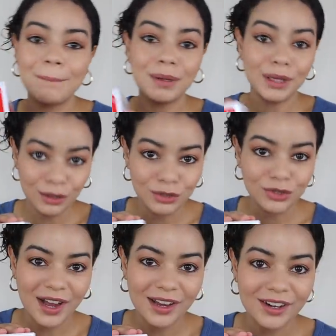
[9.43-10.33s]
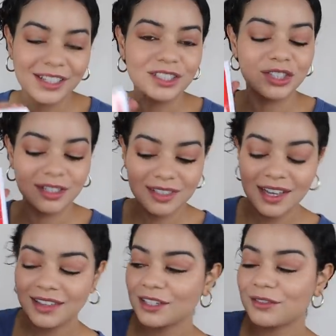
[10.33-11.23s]
blow dryer, just
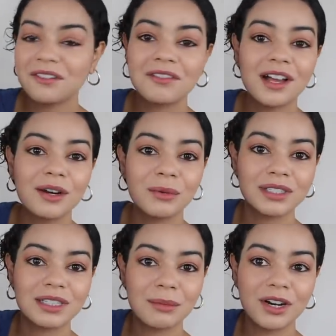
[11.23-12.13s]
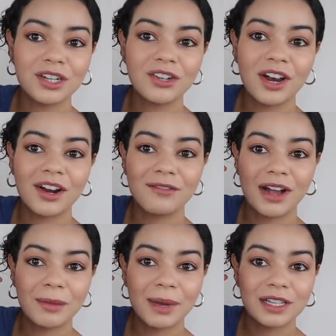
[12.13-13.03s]
like the Revlon One Step Hair Dryer and
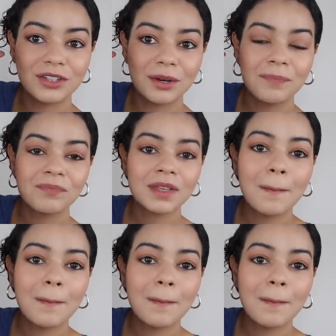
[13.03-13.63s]
Volumizer,